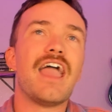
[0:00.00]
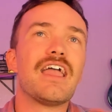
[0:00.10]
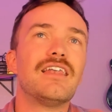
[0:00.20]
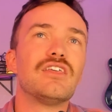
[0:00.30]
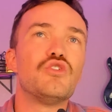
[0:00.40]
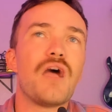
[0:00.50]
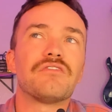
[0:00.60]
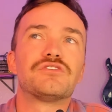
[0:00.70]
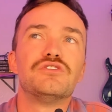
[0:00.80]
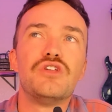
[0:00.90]
and you
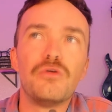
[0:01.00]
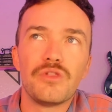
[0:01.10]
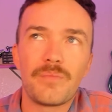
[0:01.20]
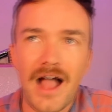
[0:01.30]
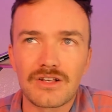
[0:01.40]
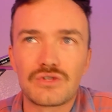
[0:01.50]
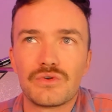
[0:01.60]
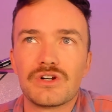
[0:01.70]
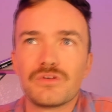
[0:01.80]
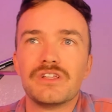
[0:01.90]
have to know the
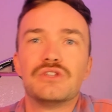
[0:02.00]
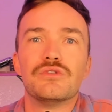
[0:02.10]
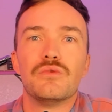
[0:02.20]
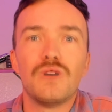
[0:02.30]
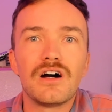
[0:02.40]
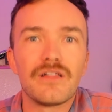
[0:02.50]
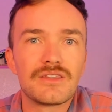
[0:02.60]
backstory to really do it well.